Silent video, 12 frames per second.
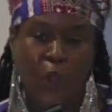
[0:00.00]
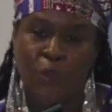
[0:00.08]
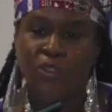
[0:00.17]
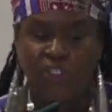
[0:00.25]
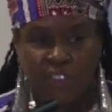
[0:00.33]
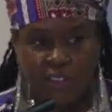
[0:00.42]
who
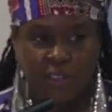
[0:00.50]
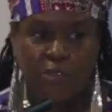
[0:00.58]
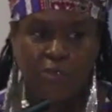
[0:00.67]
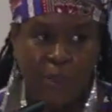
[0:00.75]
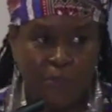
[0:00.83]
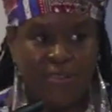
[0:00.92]
are just going
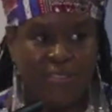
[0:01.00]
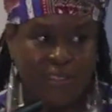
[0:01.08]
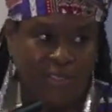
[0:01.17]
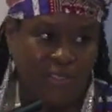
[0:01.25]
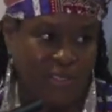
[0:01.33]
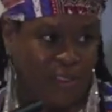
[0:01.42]
to
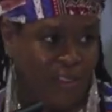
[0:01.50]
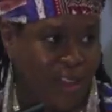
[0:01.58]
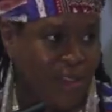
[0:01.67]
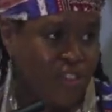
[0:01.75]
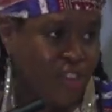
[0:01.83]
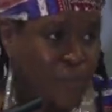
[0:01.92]
represent the
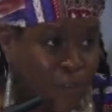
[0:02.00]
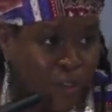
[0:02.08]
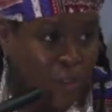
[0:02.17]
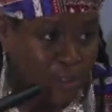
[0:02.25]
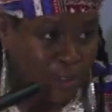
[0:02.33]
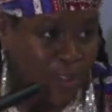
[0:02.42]

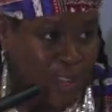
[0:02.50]
hegemony,